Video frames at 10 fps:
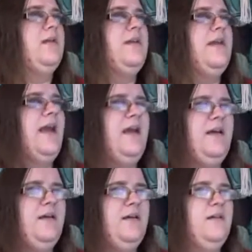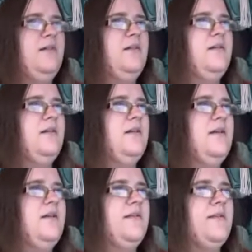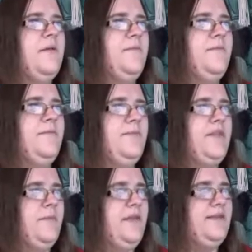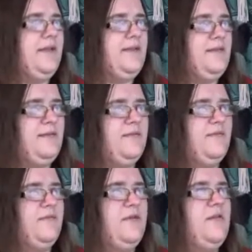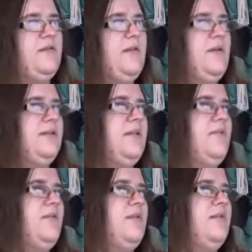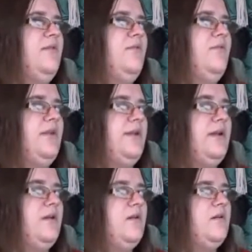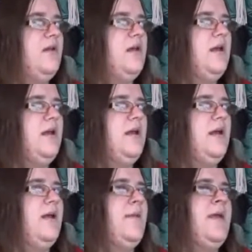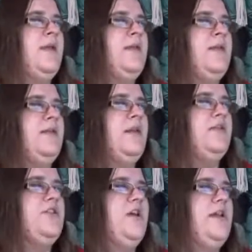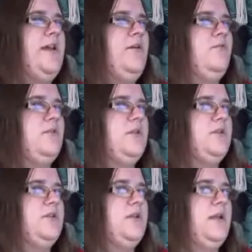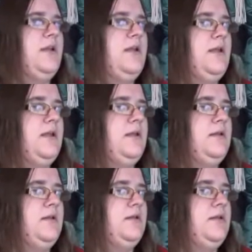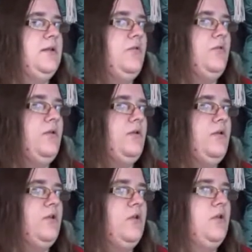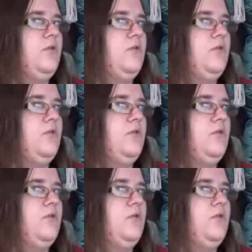yeah? Something like this? Something like this was here. And then it jutted out, and there was,